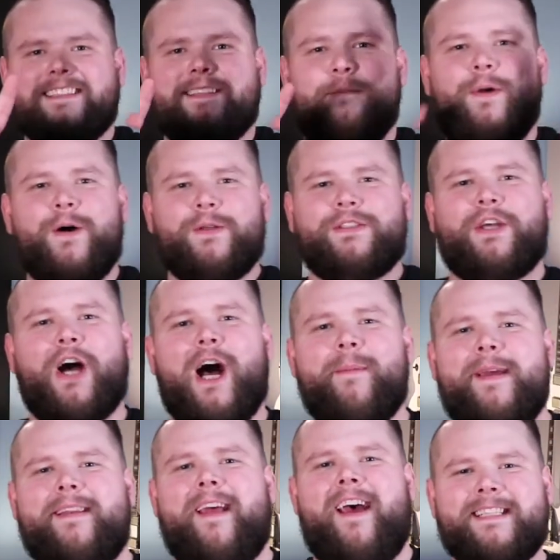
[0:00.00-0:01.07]
most
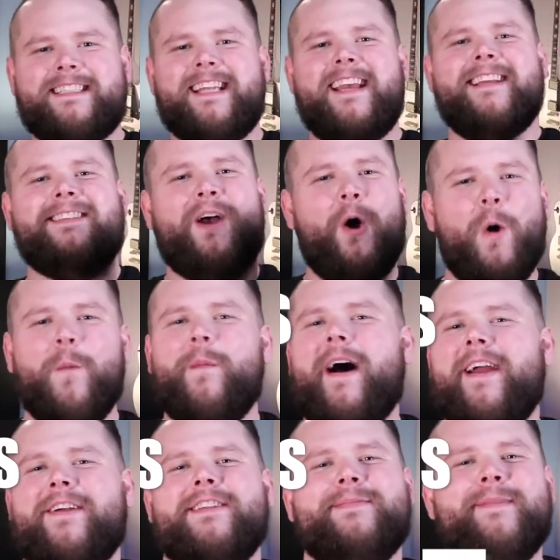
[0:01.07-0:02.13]
common mistakes home
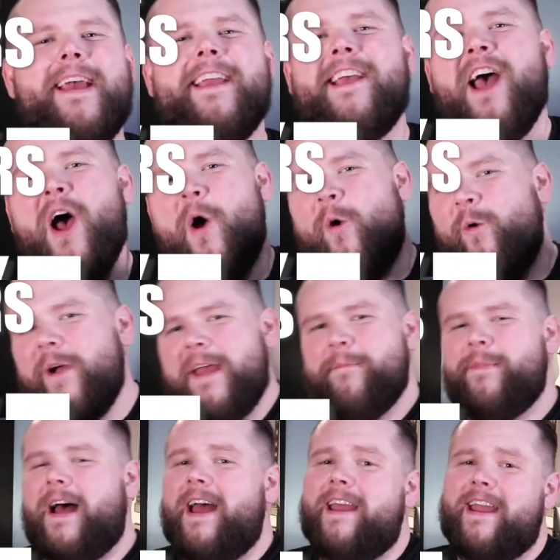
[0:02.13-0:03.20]
buyers make when
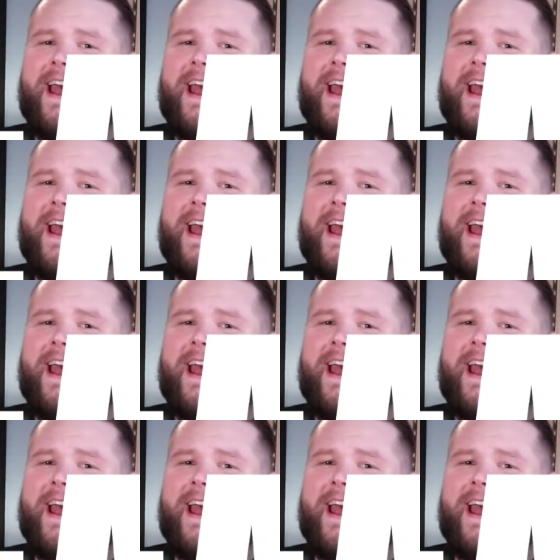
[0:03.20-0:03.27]
buying